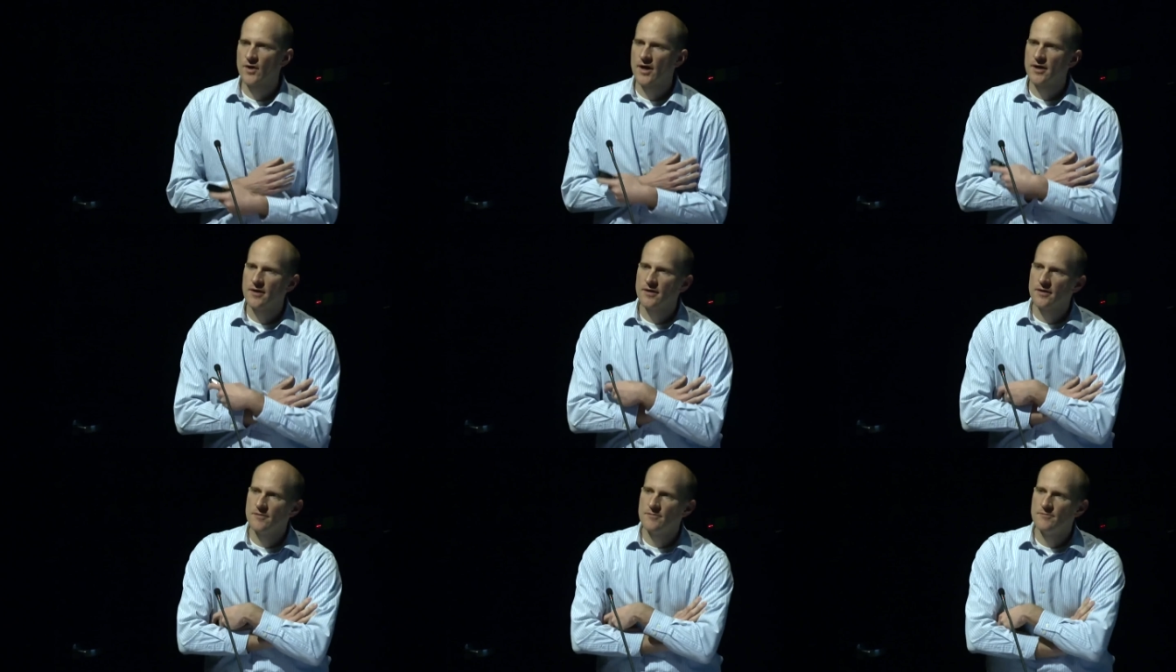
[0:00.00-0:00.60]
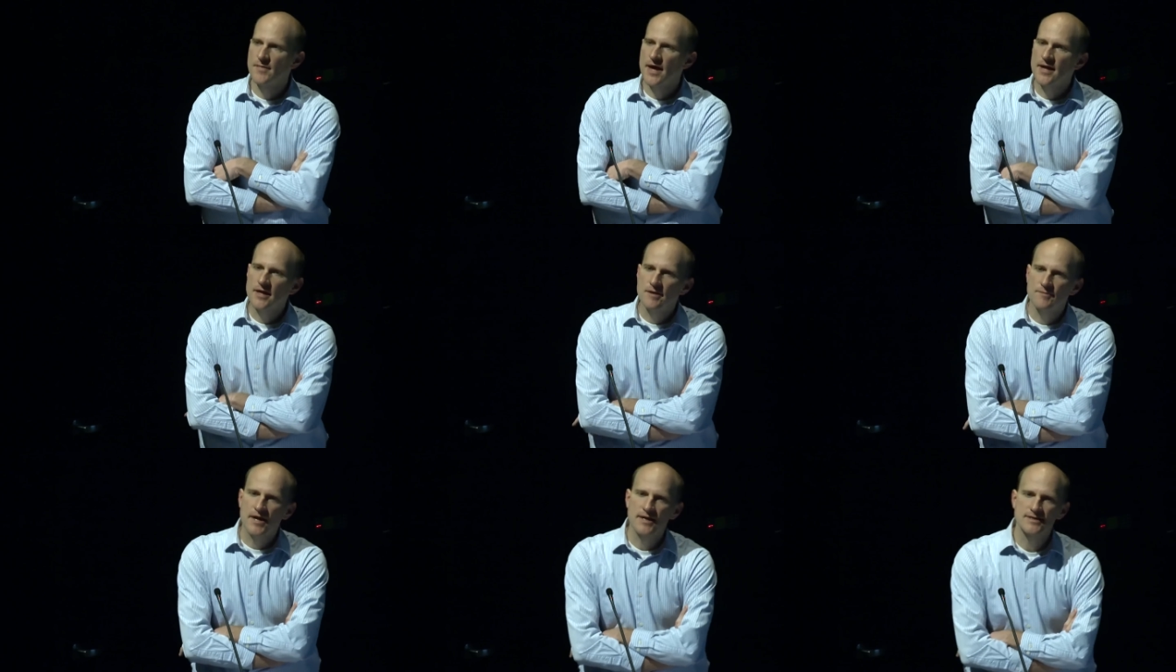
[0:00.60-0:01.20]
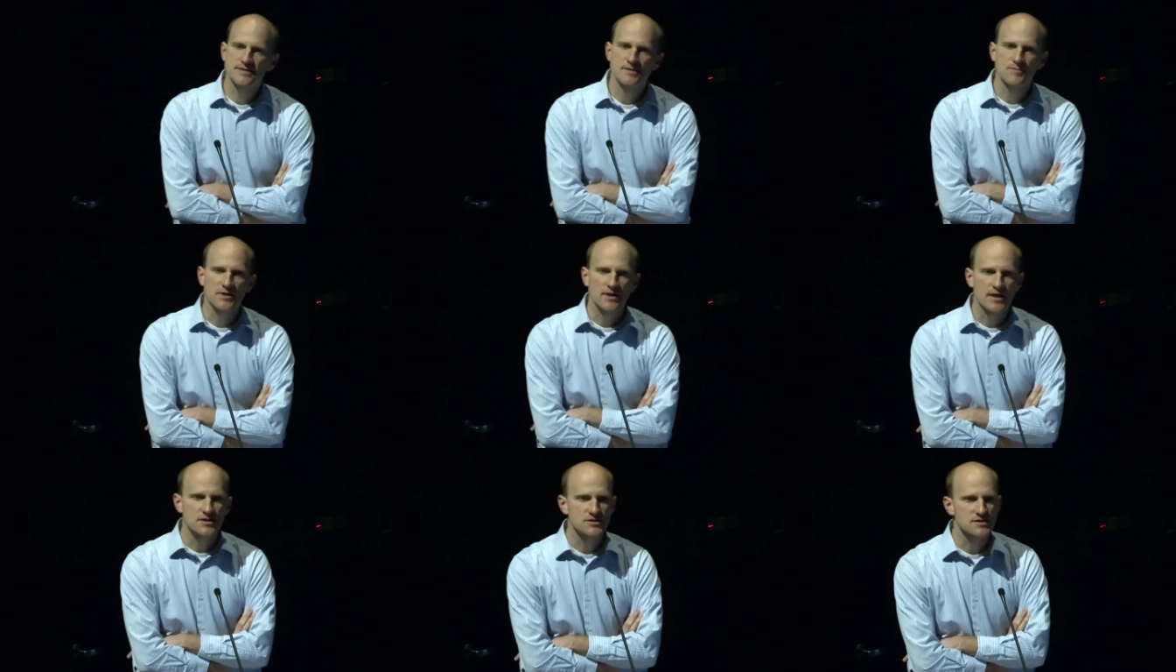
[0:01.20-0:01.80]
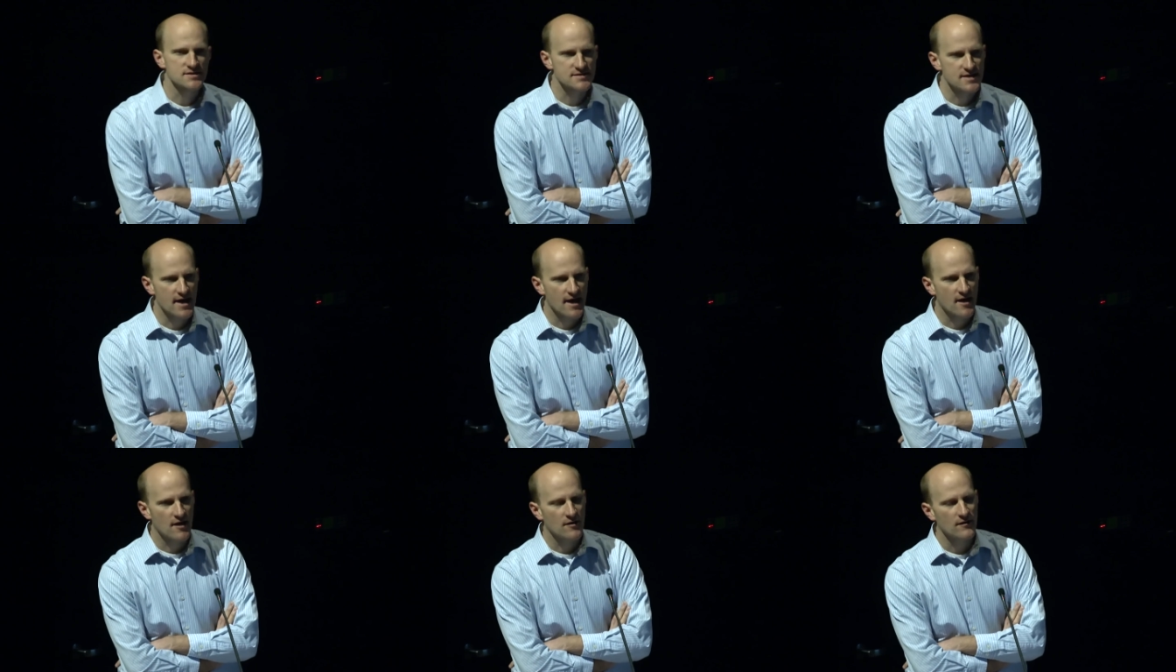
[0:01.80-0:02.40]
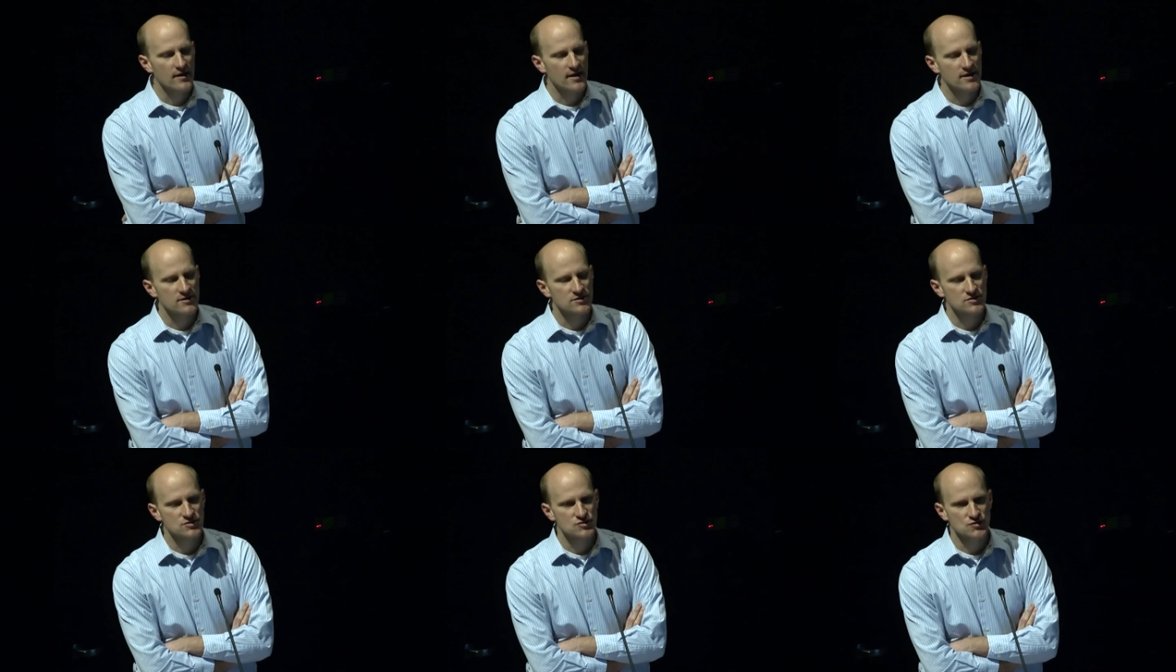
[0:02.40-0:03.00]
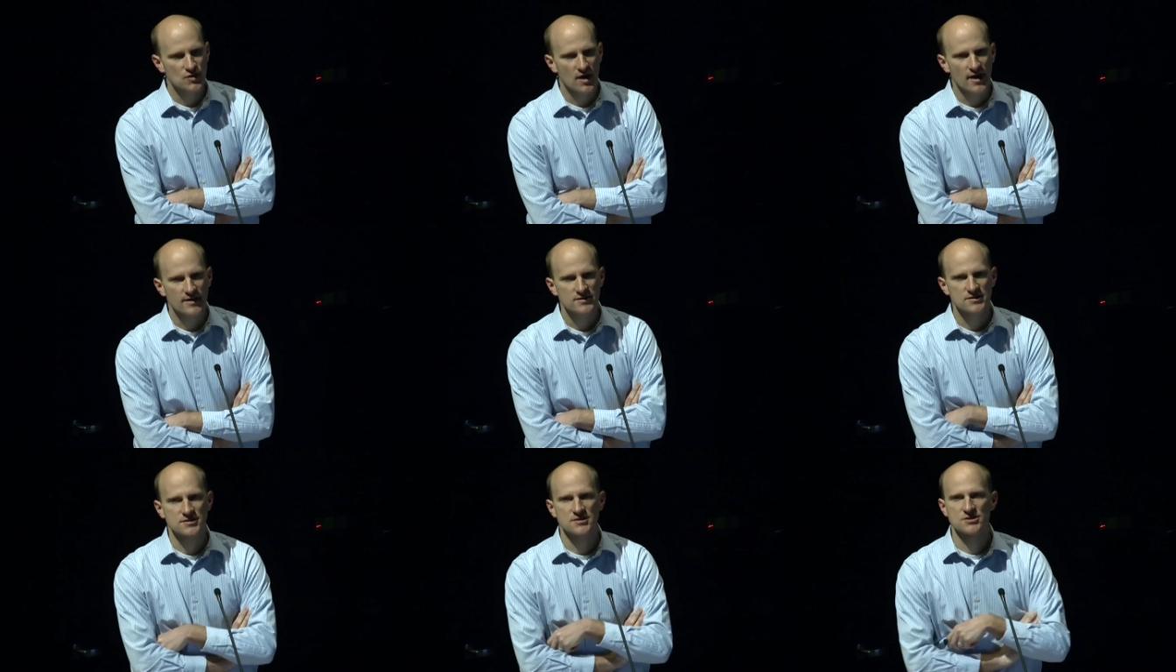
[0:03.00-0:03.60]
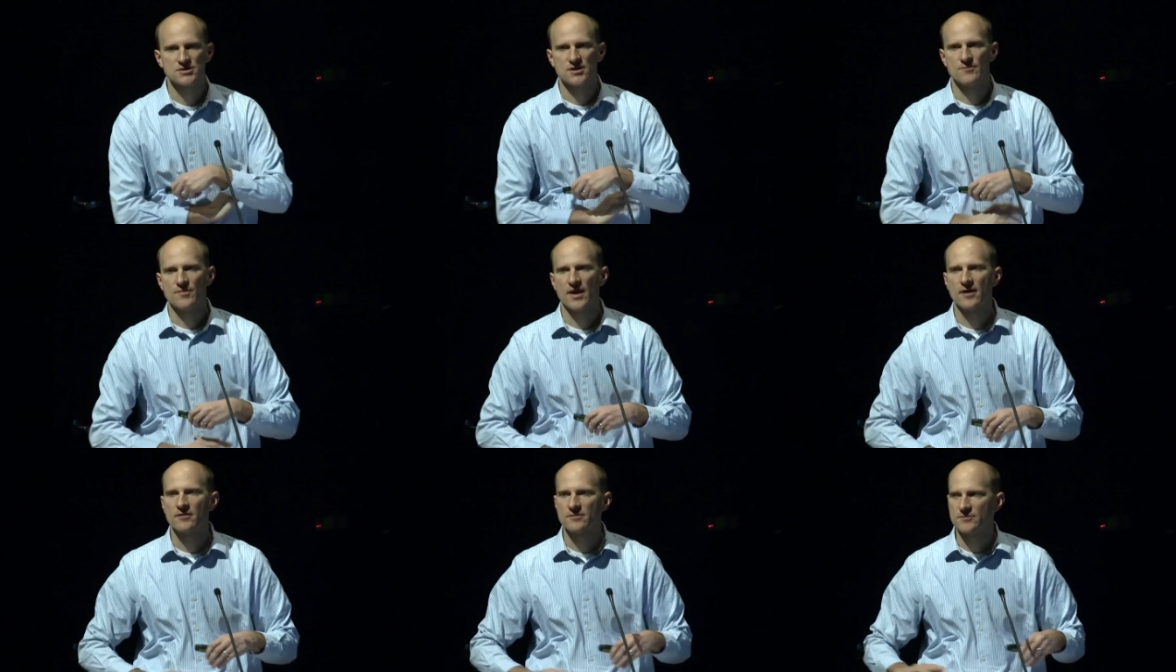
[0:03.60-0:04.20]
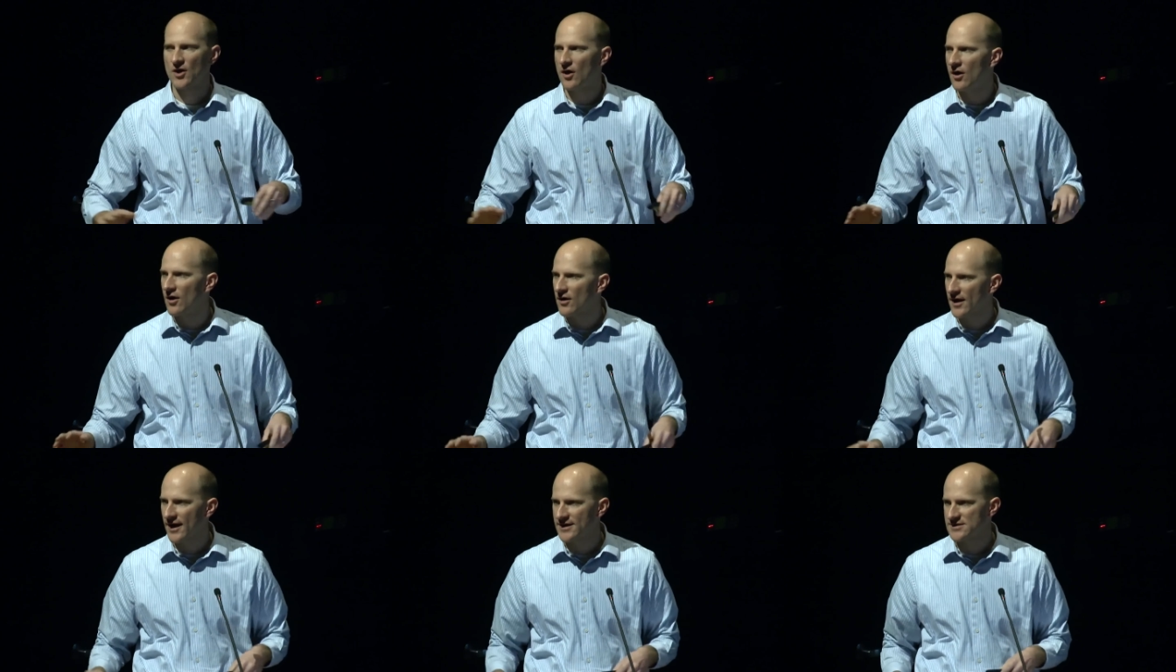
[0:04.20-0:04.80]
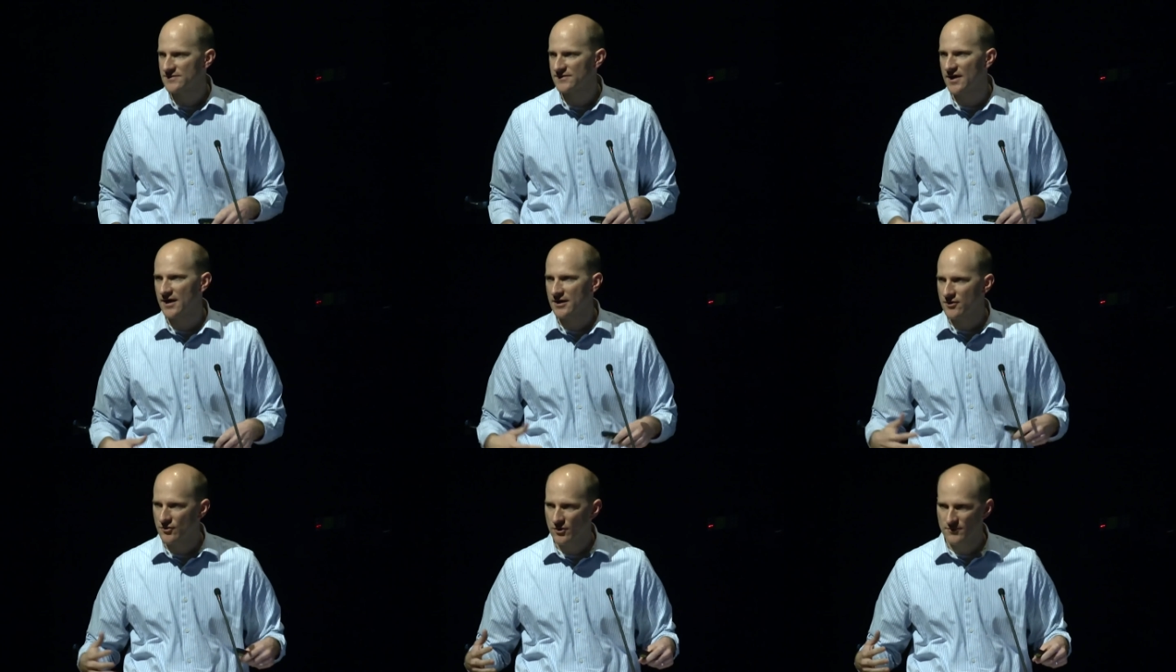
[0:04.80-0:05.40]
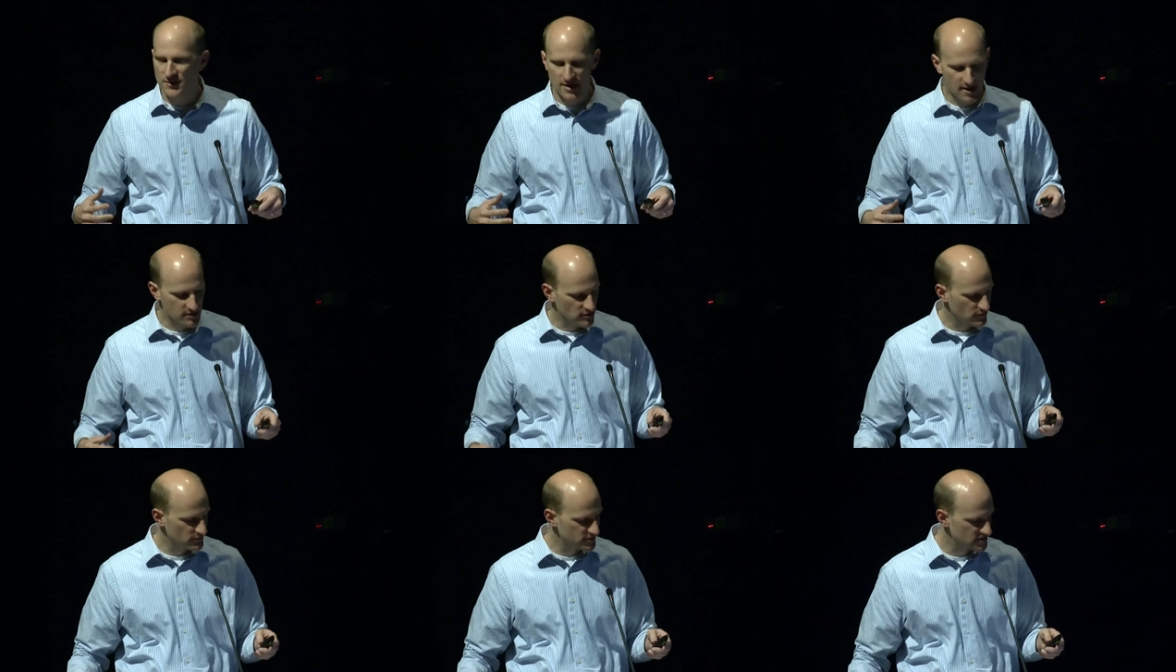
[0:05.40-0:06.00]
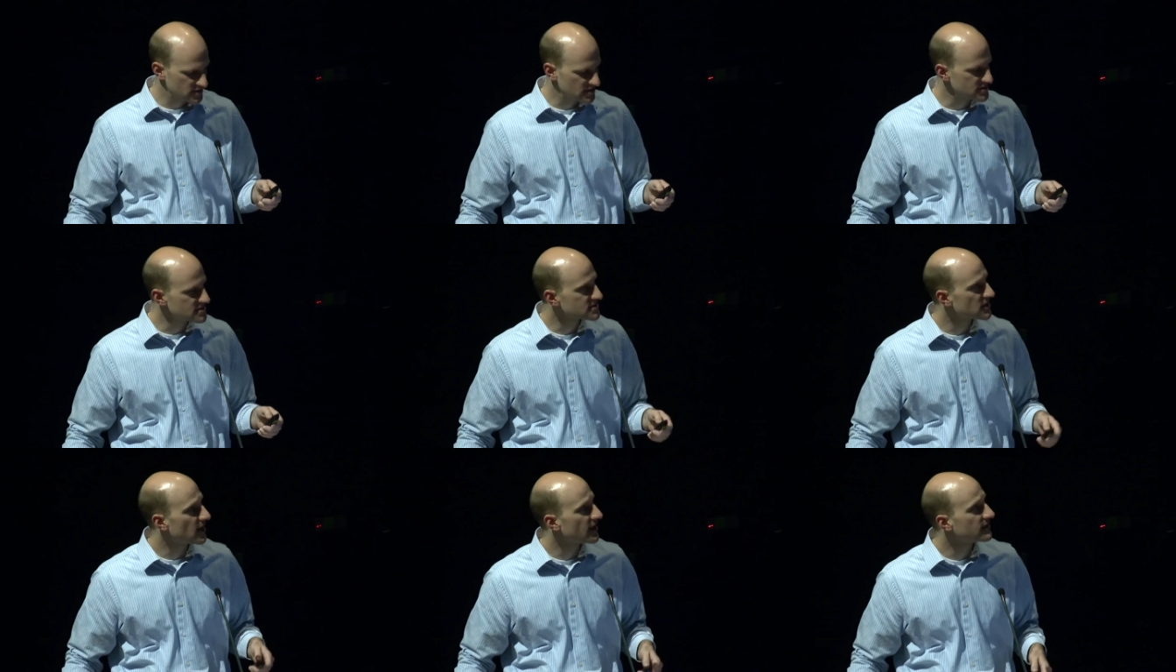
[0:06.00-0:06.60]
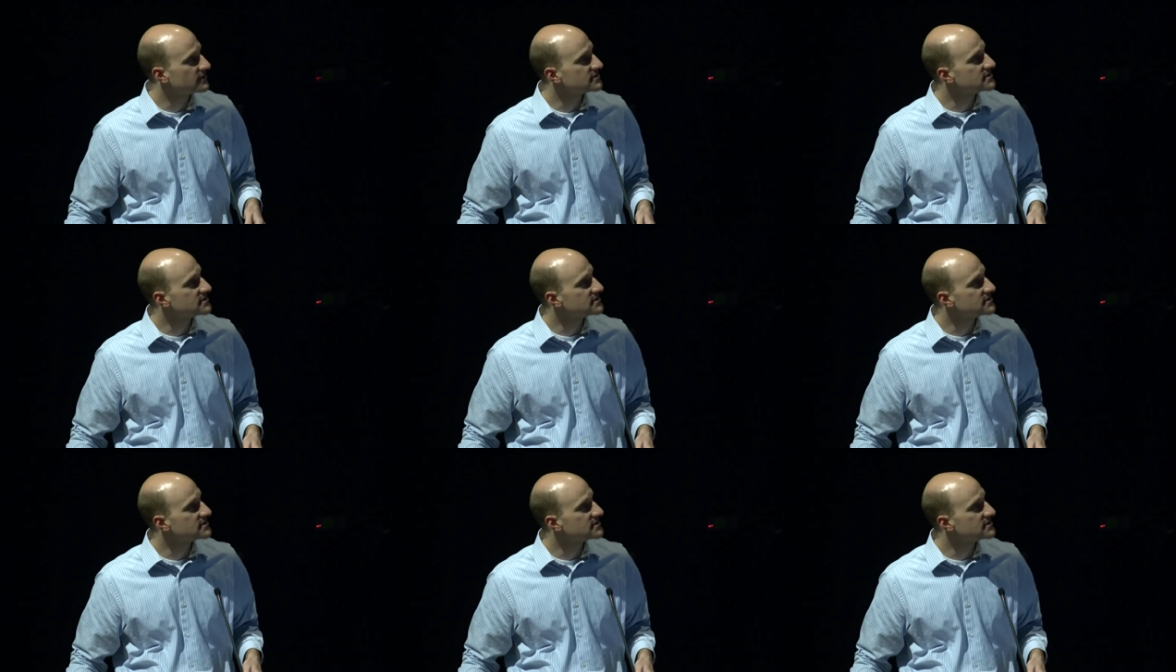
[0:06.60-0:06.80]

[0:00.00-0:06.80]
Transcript: run many, many simulations now and trying to just compare them to all kinds of data. Normally, I'd go into this slide in